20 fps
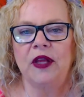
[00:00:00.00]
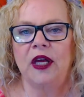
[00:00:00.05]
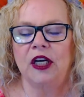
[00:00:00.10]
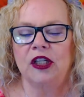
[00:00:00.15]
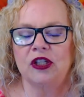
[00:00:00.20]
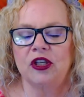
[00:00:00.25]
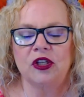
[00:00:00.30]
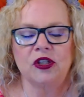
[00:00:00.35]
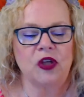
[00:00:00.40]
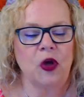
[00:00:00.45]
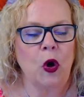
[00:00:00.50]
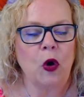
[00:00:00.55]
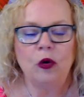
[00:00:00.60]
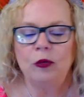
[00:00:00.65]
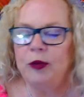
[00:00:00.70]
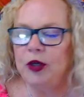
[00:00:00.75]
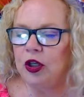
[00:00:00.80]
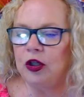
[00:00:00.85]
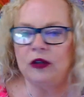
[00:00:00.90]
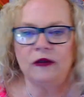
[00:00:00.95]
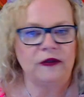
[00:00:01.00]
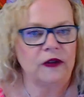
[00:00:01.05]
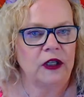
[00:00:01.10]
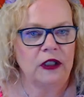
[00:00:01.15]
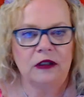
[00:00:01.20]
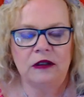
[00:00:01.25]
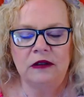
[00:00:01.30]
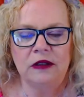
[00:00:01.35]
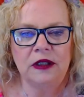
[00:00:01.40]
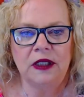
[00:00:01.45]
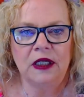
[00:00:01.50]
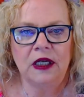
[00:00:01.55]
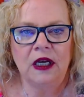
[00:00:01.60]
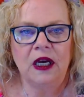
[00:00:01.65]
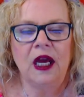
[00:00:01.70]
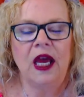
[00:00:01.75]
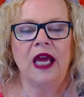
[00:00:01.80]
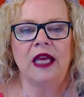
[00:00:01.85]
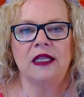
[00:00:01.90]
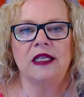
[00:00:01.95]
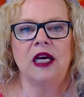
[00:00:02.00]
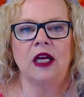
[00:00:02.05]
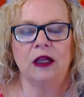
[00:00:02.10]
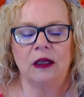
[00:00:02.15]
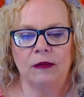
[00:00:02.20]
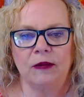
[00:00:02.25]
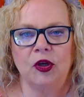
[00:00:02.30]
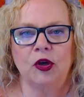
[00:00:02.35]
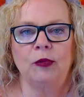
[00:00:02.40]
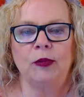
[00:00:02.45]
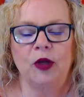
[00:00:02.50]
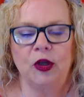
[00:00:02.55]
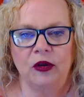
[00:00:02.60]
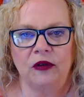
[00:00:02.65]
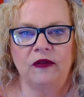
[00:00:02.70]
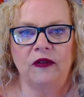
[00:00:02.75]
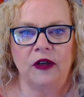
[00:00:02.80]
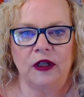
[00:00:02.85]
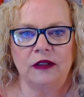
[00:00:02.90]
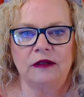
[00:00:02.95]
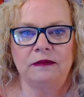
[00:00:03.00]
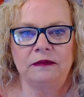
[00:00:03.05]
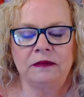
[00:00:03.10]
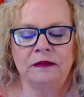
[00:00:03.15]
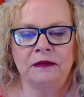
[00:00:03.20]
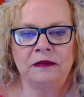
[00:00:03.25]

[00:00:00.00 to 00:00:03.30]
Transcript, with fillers: that are so beautiful and tell them they're beautiful.